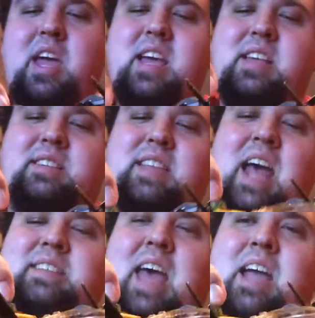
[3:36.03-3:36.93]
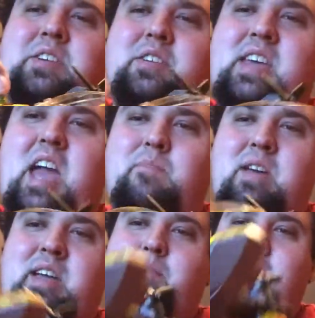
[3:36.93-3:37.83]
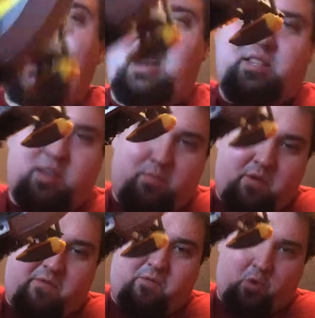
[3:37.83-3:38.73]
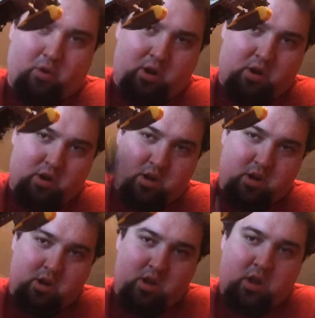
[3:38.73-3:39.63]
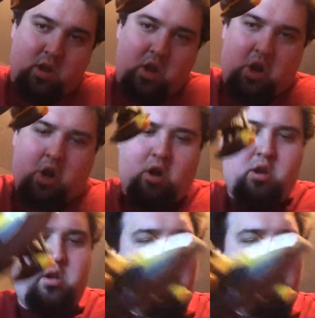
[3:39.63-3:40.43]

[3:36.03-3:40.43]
Is that's actually a me mechanism for, er,